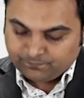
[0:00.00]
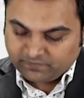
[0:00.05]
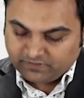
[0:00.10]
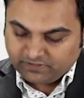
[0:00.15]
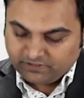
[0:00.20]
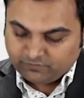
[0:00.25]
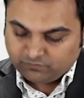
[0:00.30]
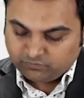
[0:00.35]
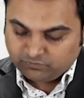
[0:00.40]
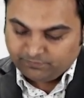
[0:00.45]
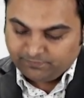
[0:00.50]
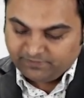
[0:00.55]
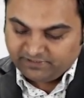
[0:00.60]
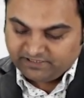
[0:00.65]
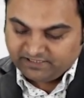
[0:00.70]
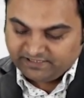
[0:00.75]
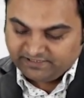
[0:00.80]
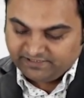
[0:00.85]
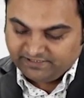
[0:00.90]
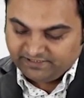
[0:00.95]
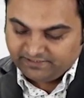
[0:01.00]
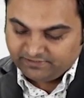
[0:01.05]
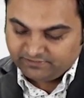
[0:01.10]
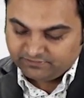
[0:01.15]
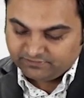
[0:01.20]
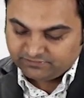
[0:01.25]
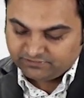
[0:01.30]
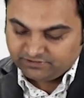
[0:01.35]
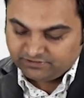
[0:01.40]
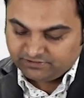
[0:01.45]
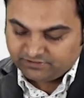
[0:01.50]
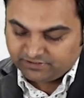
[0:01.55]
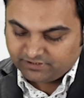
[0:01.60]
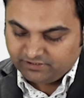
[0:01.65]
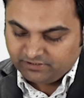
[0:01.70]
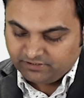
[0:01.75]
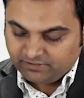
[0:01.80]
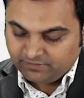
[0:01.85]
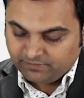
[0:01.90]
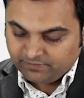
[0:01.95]
It would be guiding the
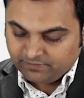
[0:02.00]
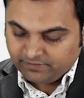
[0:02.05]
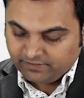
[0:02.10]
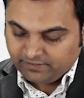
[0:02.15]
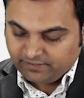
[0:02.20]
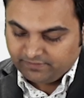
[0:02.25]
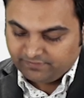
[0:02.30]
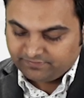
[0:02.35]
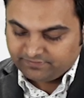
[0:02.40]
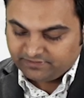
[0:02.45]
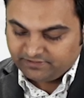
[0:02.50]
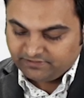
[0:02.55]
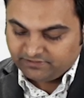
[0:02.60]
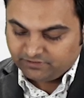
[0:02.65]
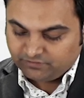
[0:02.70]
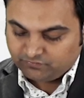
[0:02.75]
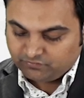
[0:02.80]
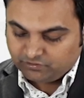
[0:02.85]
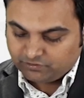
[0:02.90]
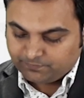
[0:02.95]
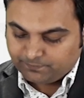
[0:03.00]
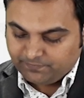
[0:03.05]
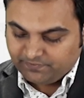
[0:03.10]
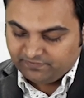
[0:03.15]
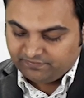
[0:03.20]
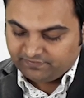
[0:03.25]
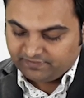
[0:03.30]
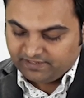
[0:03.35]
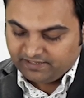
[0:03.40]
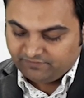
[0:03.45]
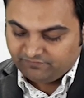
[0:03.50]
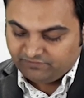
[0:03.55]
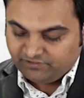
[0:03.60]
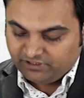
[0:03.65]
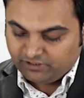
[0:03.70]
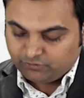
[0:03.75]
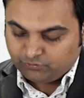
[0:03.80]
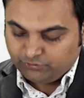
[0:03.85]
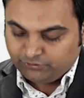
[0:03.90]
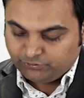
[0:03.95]
drill inside the workpiece, and we
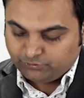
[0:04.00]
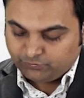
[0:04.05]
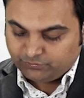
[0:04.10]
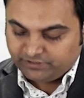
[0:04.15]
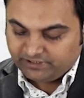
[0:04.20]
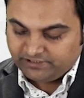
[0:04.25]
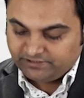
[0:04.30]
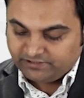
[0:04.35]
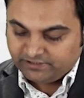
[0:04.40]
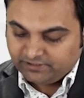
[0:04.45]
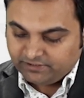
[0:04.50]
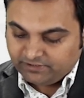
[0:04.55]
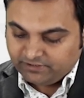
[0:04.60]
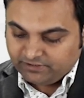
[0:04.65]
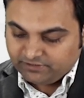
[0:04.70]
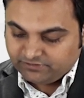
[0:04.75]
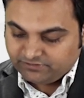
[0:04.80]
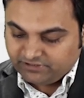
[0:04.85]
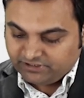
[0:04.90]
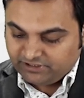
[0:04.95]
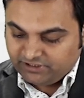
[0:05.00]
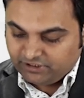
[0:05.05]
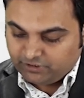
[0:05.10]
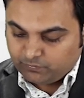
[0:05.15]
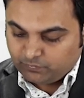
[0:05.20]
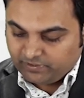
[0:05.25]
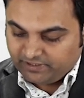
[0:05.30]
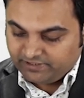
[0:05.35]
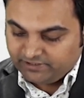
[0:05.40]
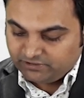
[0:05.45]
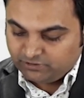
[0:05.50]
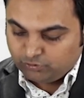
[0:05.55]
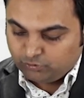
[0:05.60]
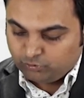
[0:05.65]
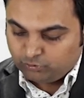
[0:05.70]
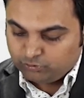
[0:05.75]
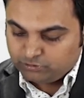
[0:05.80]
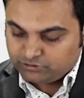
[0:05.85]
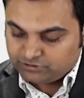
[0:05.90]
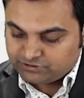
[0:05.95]
are going to get the required
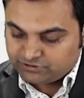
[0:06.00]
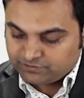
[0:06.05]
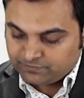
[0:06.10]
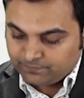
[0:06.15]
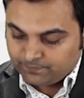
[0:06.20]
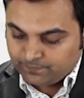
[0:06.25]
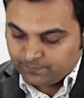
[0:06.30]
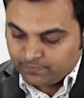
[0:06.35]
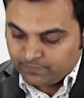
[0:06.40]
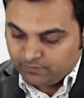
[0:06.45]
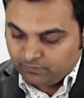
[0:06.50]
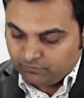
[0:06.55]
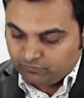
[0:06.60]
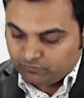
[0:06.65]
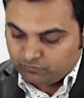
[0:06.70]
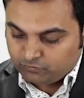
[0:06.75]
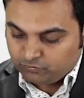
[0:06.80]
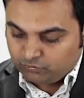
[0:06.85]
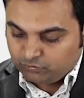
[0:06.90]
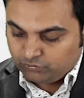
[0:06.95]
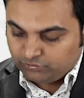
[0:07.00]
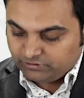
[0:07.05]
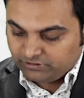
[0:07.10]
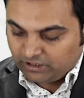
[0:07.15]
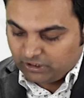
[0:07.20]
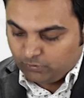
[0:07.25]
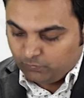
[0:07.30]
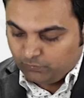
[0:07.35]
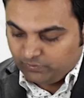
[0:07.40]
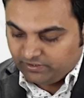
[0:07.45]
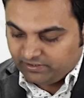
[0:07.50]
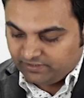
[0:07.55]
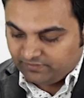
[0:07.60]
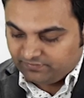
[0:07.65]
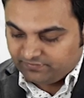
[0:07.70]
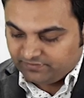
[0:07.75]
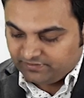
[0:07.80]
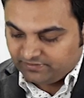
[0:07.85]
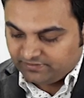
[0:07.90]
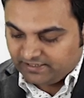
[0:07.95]
holes. So now we can
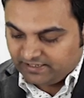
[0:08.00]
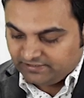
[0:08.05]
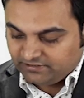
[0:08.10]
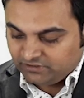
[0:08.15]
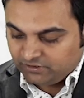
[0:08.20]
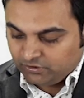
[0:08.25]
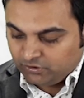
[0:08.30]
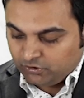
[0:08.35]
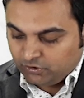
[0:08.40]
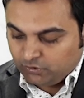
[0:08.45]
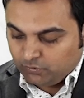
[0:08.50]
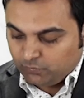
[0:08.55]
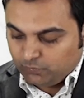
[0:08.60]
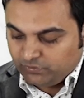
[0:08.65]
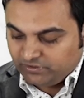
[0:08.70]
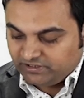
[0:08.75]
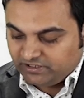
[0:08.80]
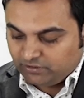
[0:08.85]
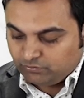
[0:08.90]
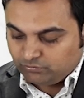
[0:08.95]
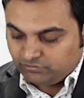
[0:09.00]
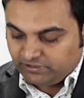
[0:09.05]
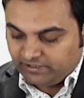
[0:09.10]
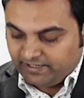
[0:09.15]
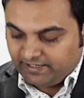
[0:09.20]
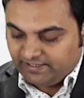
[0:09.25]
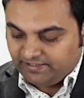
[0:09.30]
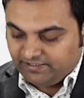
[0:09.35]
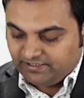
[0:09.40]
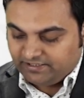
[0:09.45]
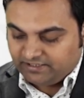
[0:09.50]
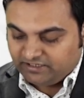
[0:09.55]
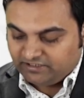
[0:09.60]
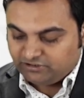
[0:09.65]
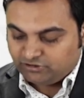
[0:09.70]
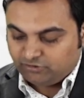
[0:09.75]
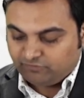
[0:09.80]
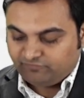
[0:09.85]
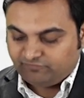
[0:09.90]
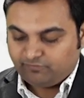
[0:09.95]
say that without any
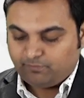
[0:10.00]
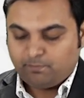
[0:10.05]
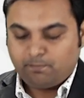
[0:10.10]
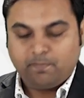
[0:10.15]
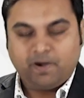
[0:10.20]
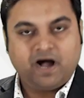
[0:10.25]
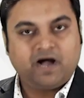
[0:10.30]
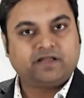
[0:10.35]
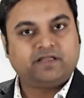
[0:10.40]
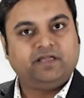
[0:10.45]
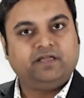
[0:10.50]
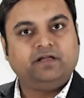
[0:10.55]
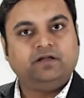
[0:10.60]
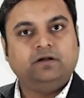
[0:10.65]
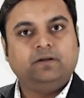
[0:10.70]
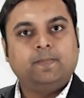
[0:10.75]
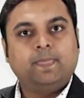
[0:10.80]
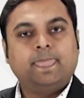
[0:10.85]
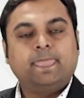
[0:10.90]
kind of marking